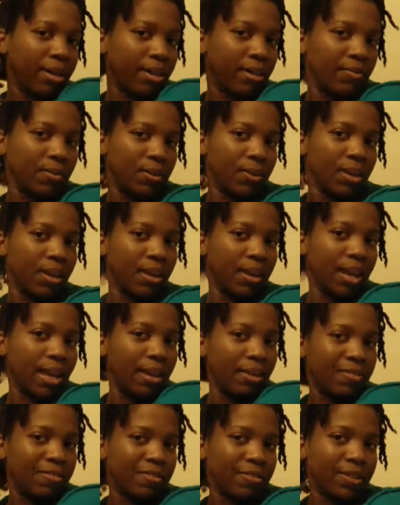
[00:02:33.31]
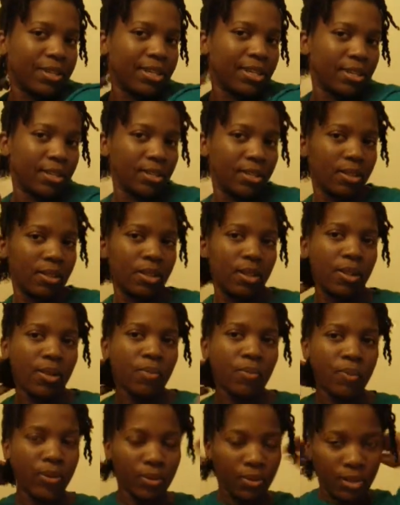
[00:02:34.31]
And if you get a lot of frizz
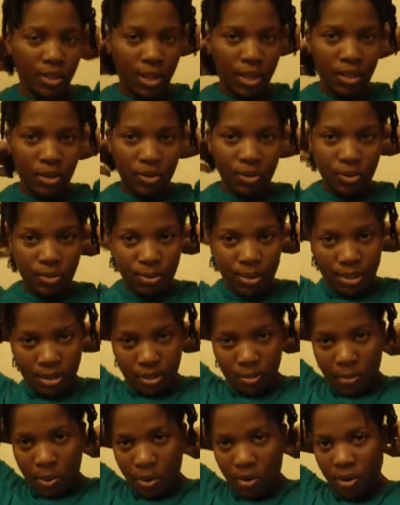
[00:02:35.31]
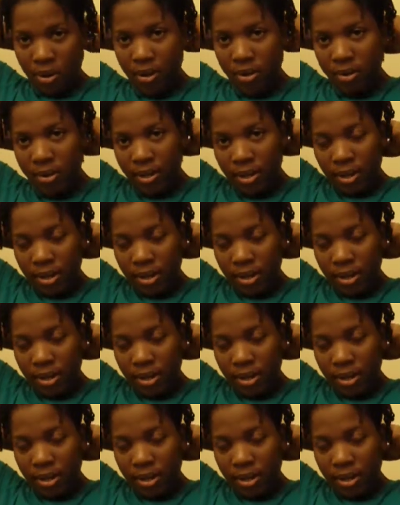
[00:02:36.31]
when you take your twist apart,